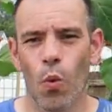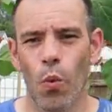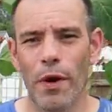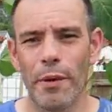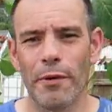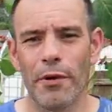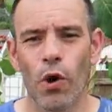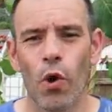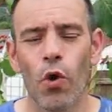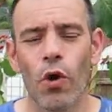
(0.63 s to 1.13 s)

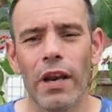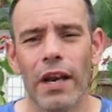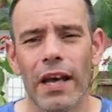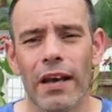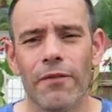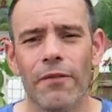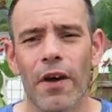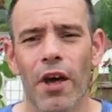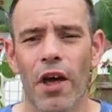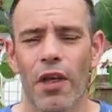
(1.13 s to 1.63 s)
We would all
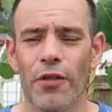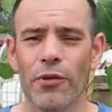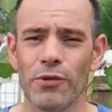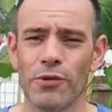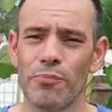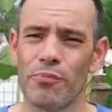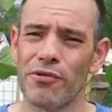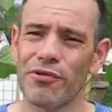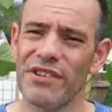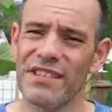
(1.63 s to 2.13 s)
love
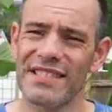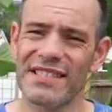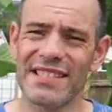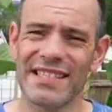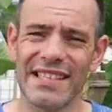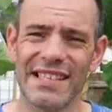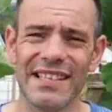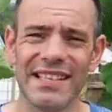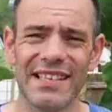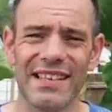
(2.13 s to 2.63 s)
those
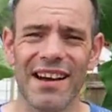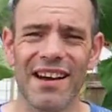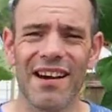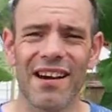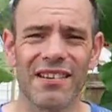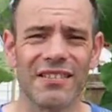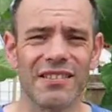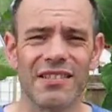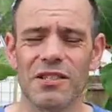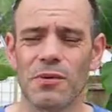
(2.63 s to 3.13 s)
pristine
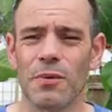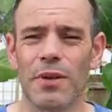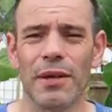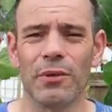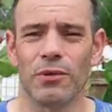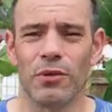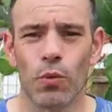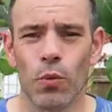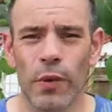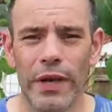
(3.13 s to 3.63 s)
gardens
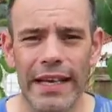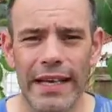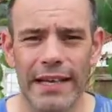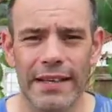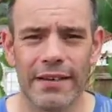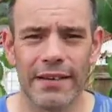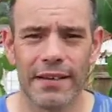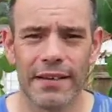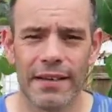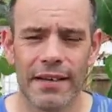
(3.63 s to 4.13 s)
without a
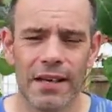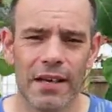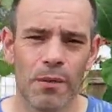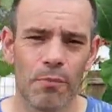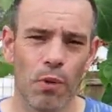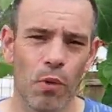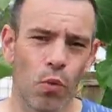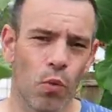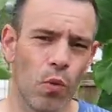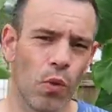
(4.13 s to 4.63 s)
weed,
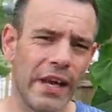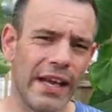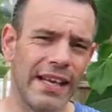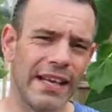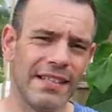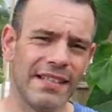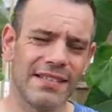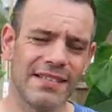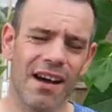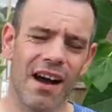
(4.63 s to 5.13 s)
but
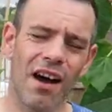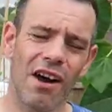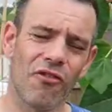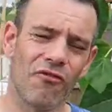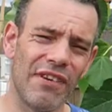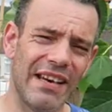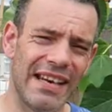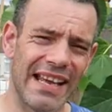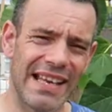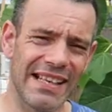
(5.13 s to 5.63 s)
weeds are
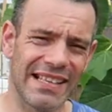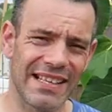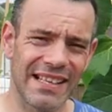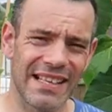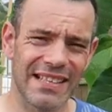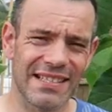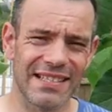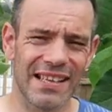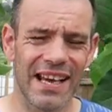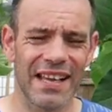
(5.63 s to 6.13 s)

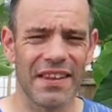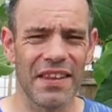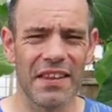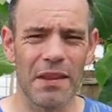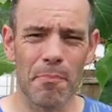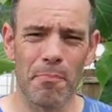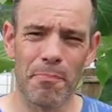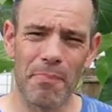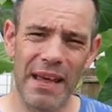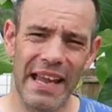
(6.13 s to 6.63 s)
relentless and they're
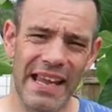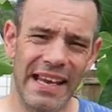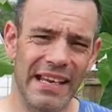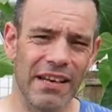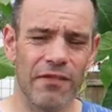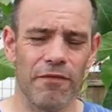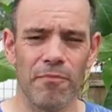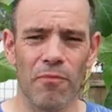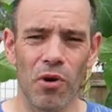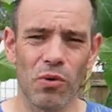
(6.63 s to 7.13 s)
the
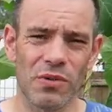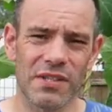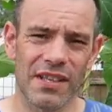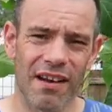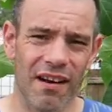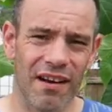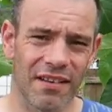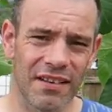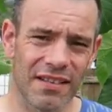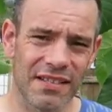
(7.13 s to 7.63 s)
bane of most
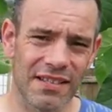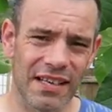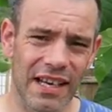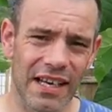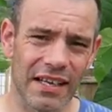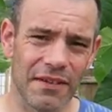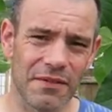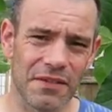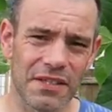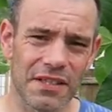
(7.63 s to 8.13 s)
gardeners'
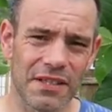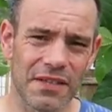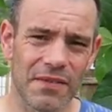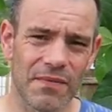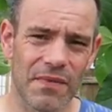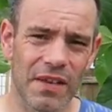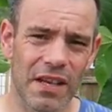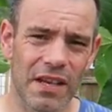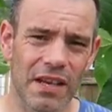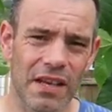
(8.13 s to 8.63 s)
lives.
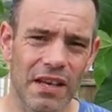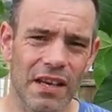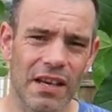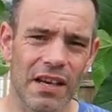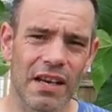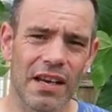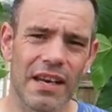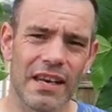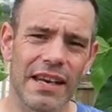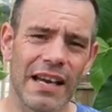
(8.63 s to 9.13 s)

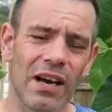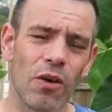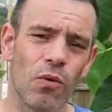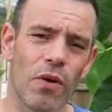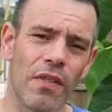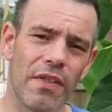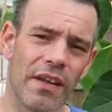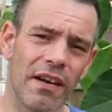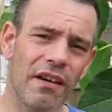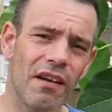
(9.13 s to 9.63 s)

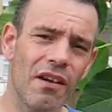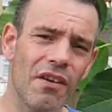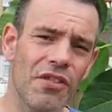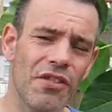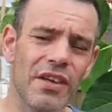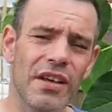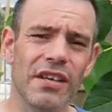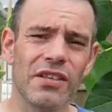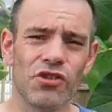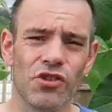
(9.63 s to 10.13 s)
Now, there are
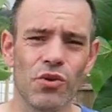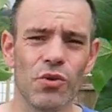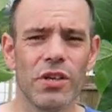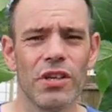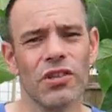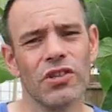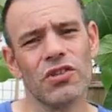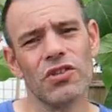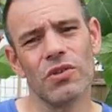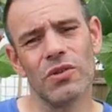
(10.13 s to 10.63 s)
things you
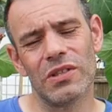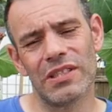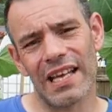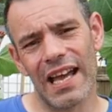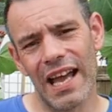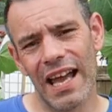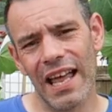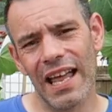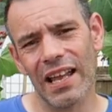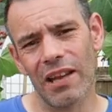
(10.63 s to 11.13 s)
can do to
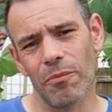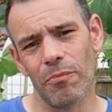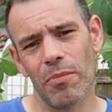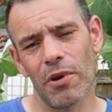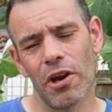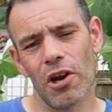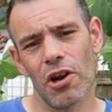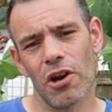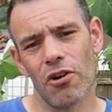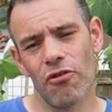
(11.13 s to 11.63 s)

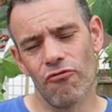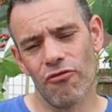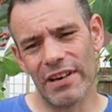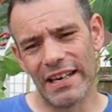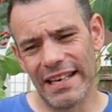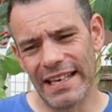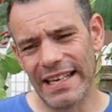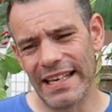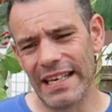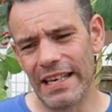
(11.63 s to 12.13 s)
help
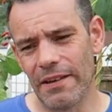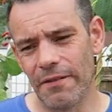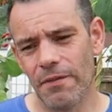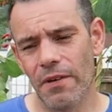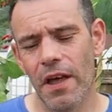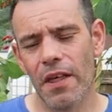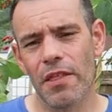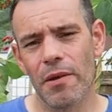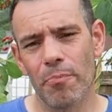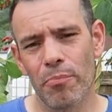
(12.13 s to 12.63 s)

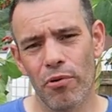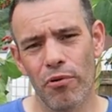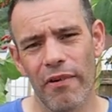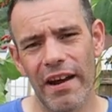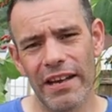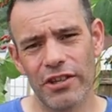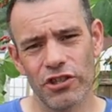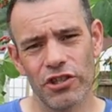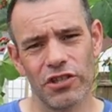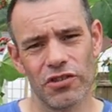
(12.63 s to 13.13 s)
relieve the
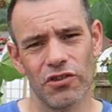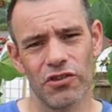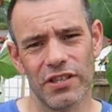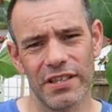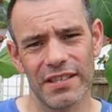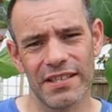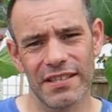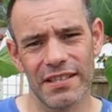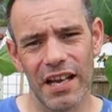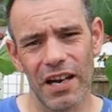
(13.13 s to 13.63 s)
pressures on
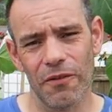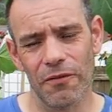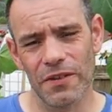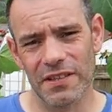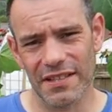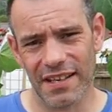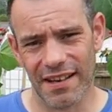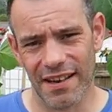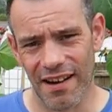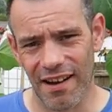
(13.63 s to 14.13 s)
yourself
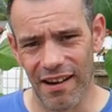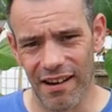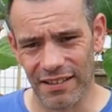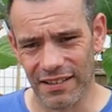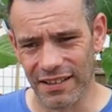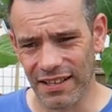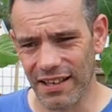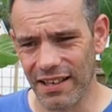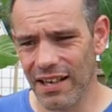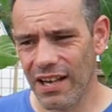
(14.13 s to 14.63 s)
as a
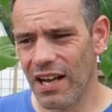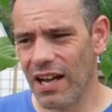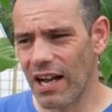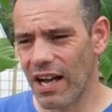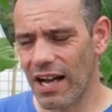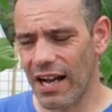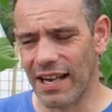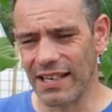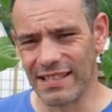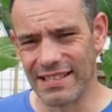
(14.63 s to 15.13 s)
gardener
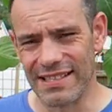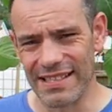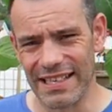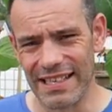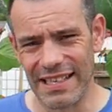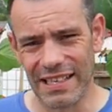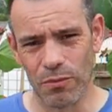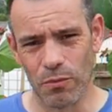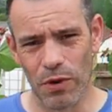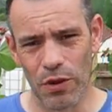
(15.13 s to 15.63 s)
and
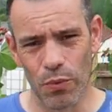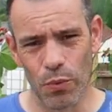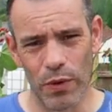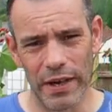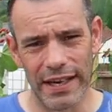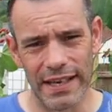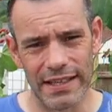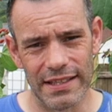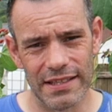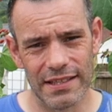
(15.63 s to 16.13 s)
dealing with
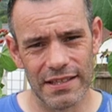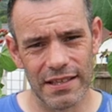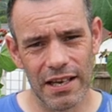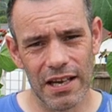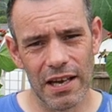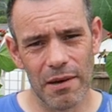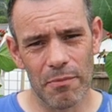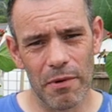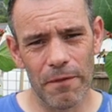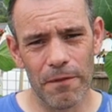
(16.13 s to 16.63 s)
weeds.
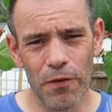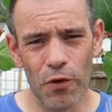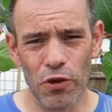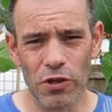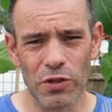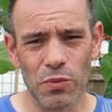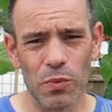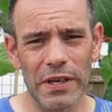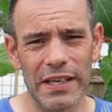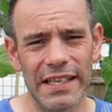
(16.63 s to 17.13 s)
But
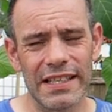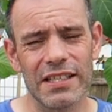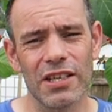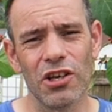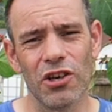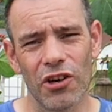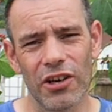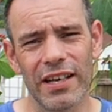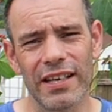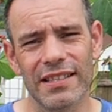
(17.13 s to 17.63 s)
first we need to
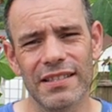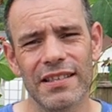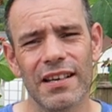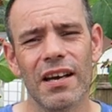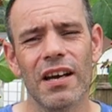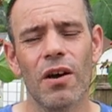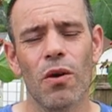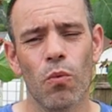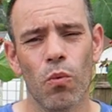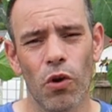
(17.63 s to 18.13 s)
look at
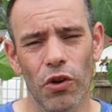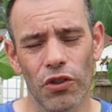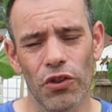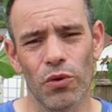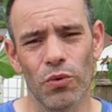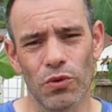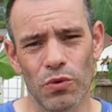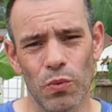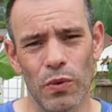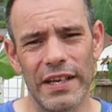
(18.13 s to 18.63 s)
what
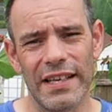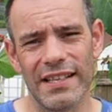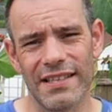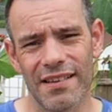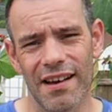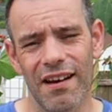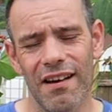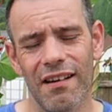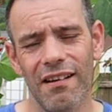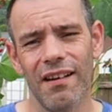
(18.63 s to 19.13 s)
those weeds
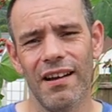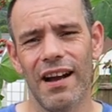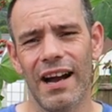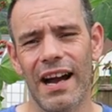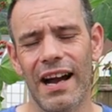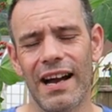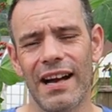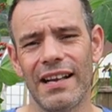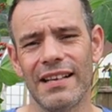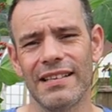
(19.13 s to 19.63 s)
are
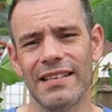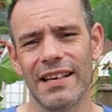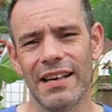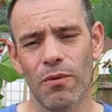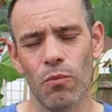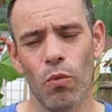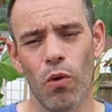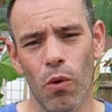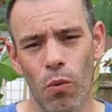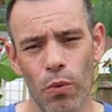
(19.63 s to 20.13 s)
and
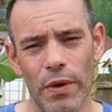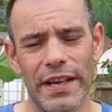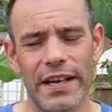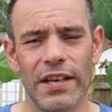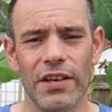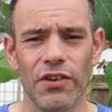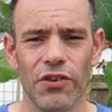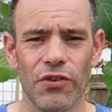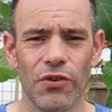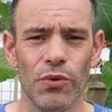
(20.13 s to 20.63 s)
what we
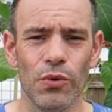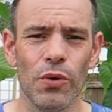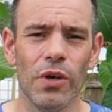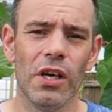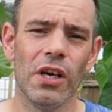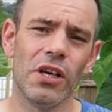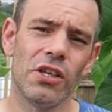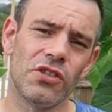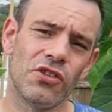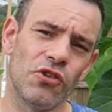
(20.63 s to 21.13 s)
can do
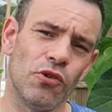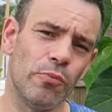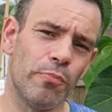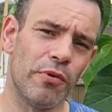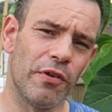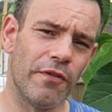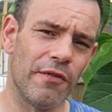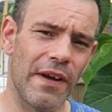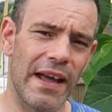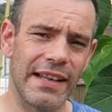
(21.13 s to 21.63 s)
to
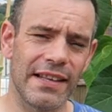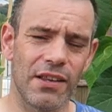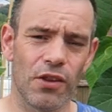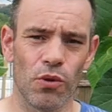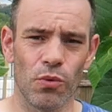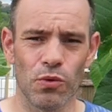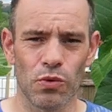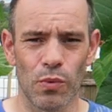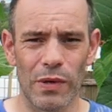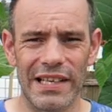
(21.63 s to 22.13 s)
prevent
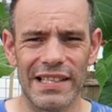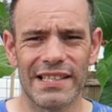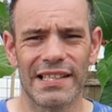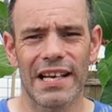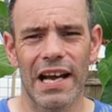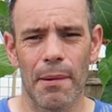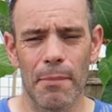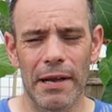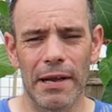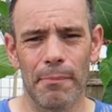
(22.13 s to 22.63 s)
those weeds
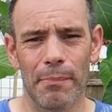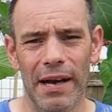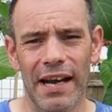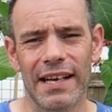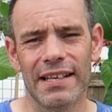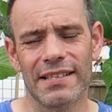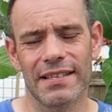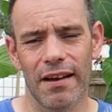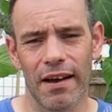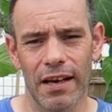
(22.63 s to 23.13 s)
coming
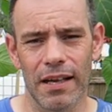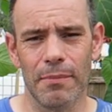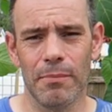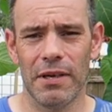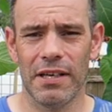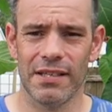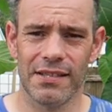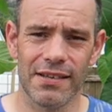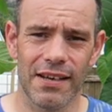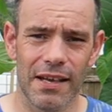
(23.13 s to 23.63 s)
back
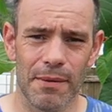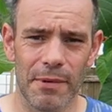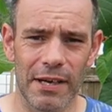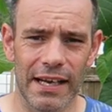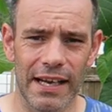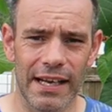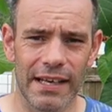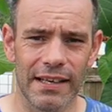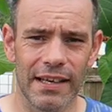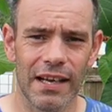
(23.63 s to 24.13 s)
time and time
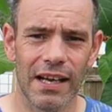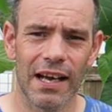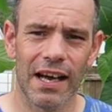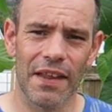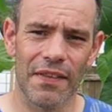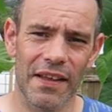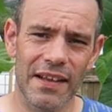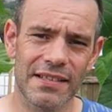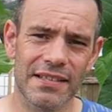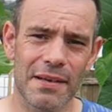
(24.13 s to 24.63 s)
again.
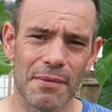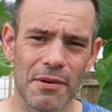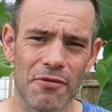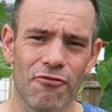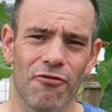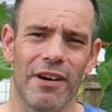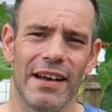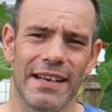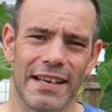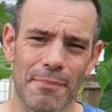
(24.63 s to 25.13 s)
And that's
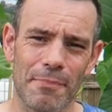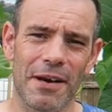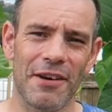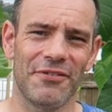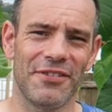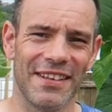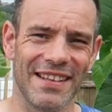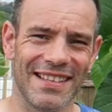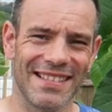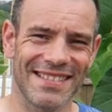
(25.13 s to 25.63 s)
coming right up
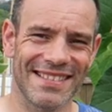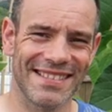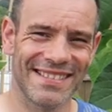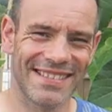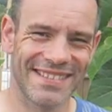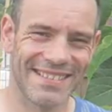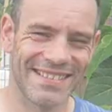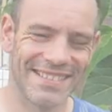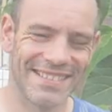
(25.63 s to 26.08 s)
after this.